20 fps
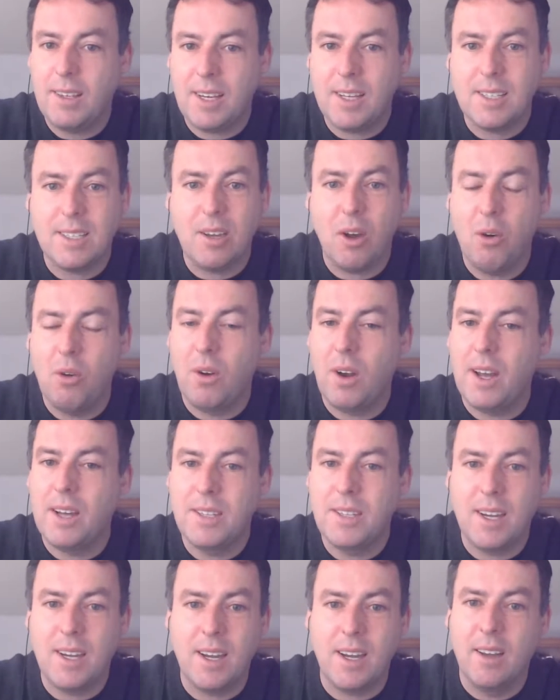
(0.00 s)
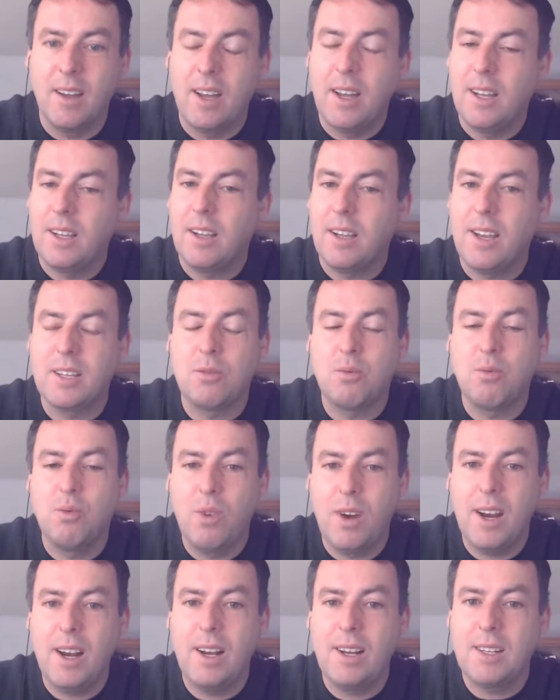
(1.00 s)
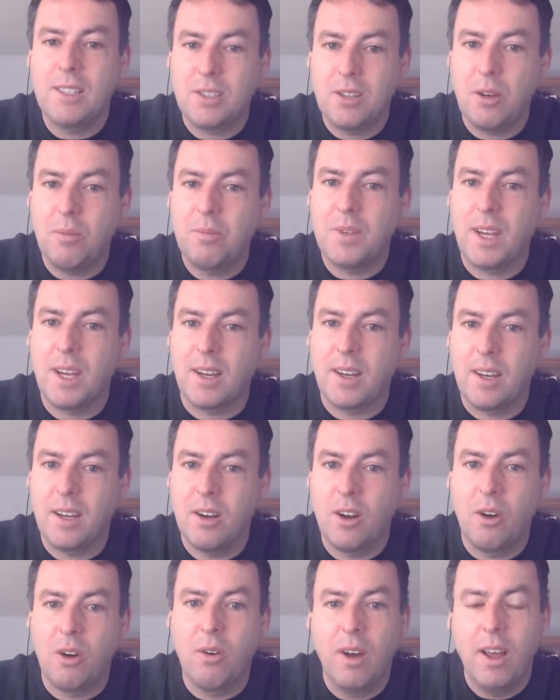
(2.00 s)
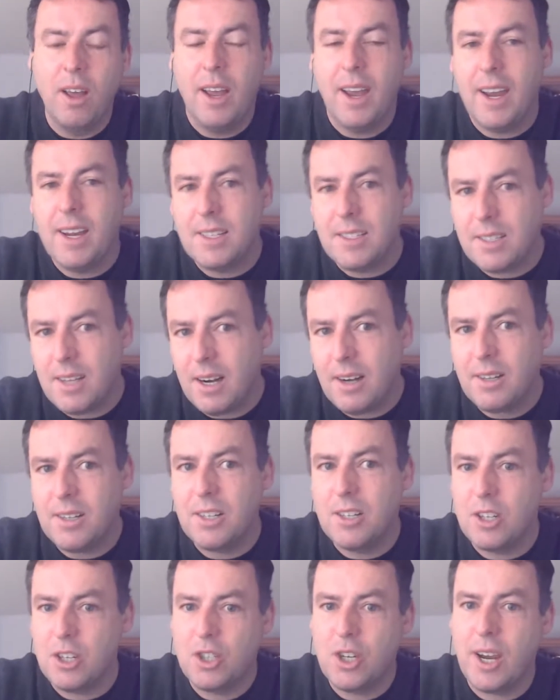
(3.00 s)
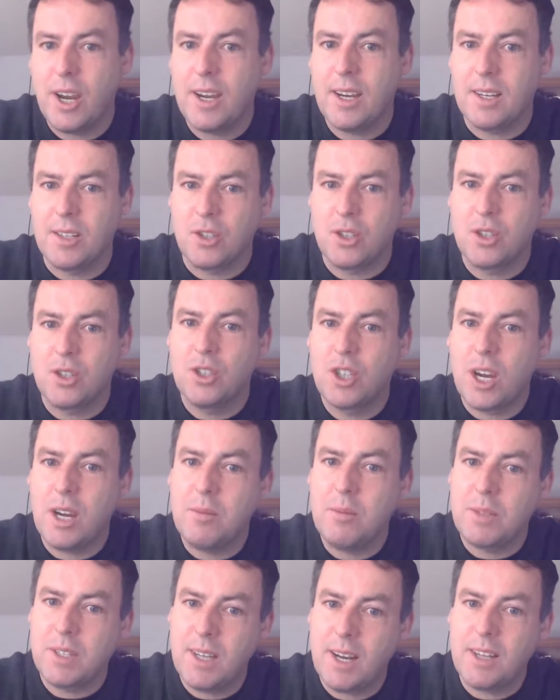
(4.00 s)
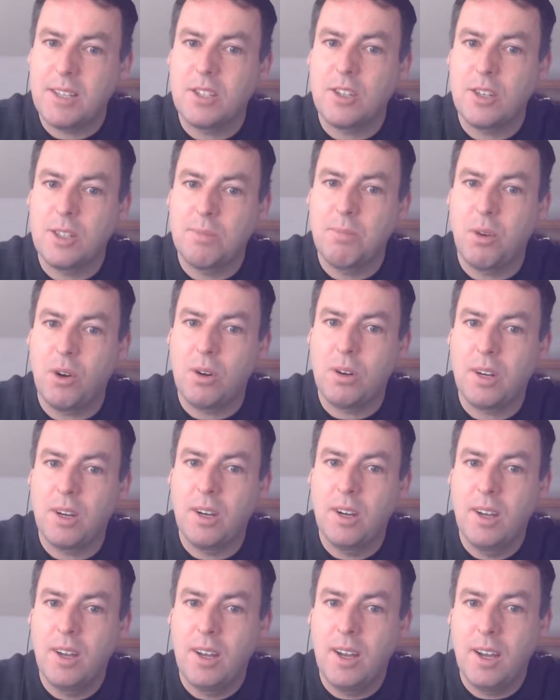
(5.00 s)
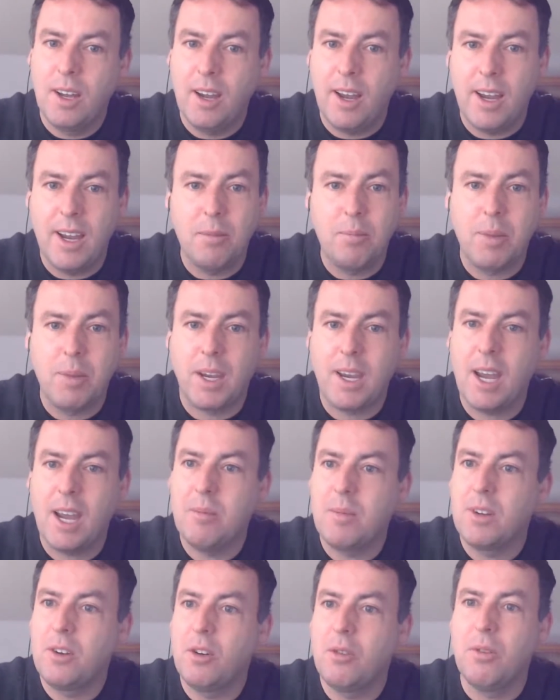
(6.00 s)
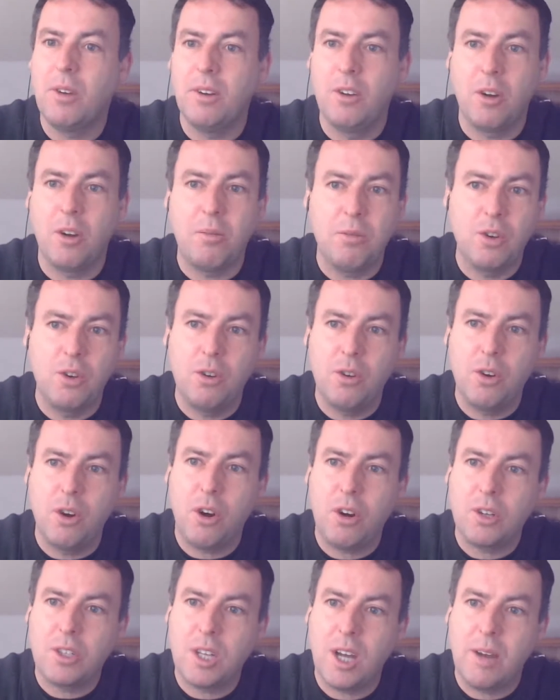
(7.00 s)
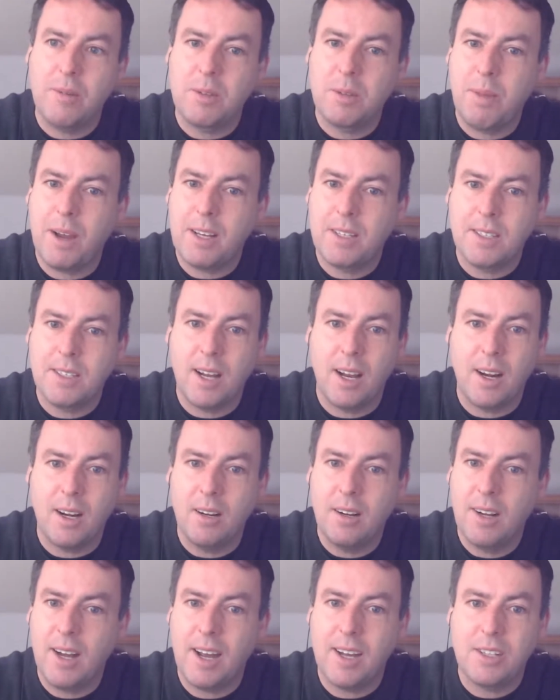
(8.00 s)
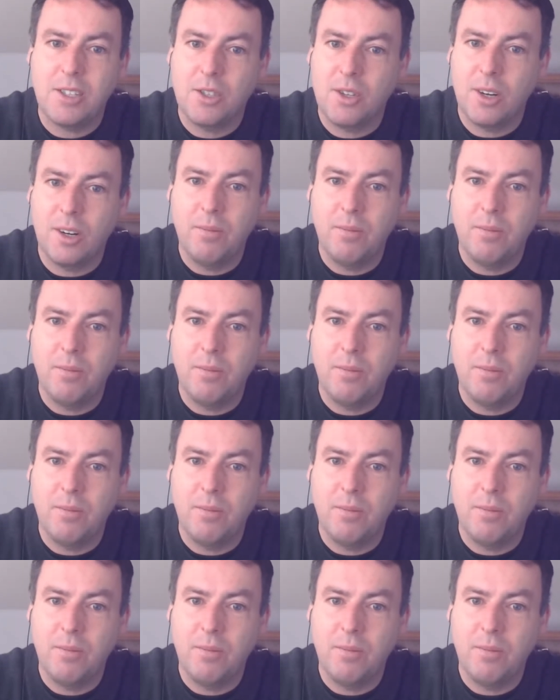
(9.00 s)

this whole idea is really something, you know, it's starting to change. James Nestor's book, he became a New York Times bestseller last